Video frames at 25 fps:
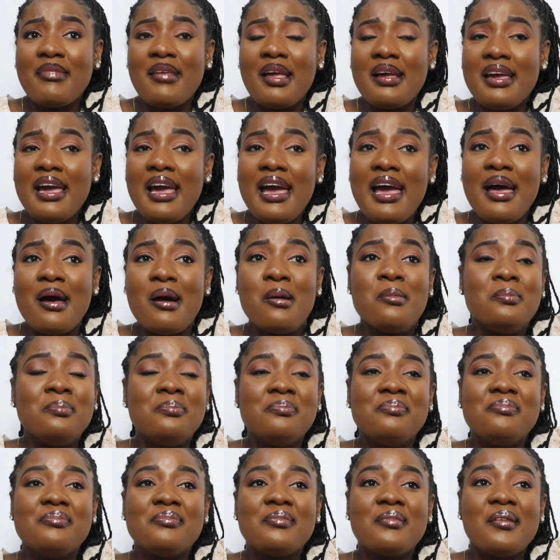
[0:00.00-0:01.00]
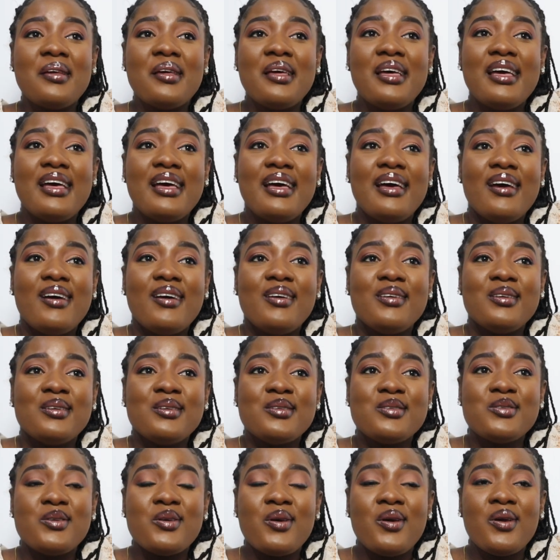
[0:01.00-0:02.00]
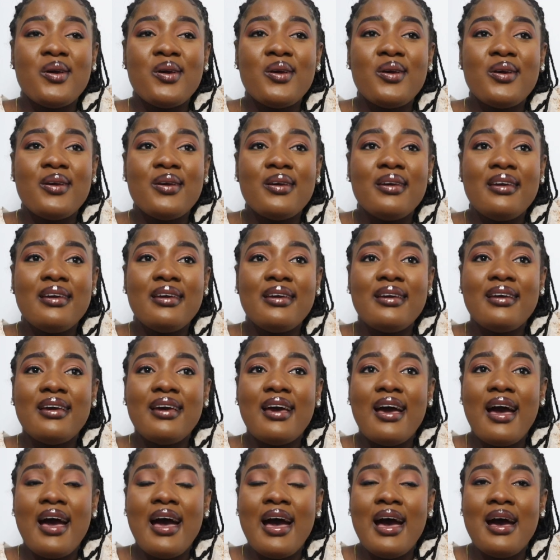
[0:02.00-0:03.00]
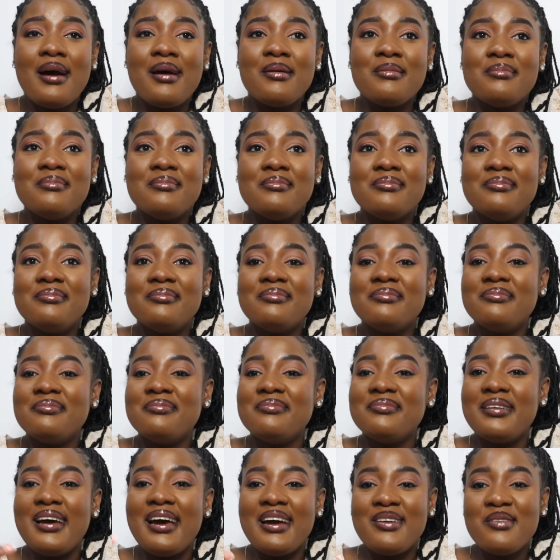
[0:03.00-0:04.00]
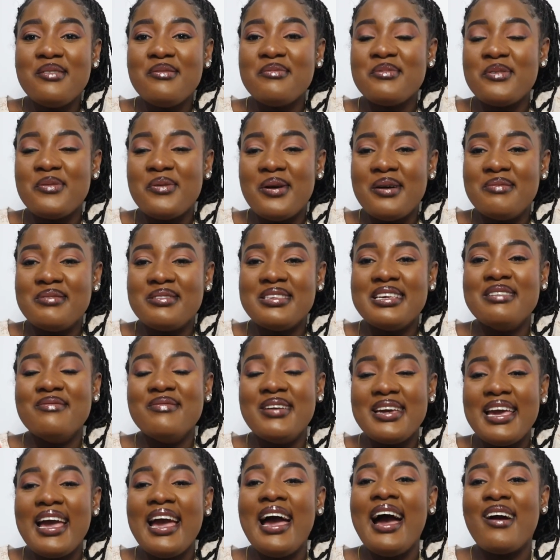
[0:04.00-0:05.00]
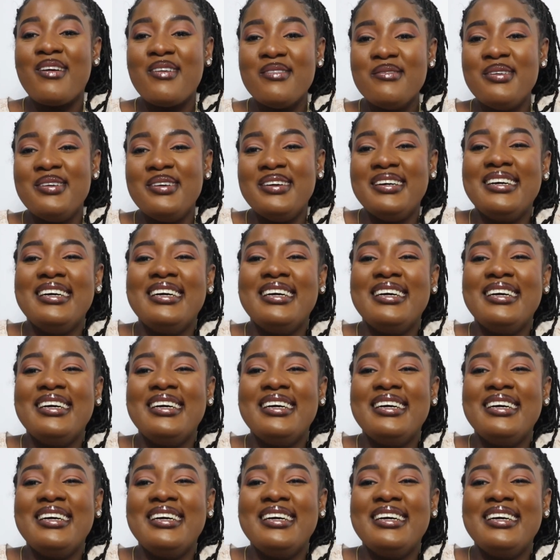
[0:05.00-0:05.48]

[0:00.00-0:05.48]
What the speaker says: yeah, so I don't know what I'm saying, but yeah, I quit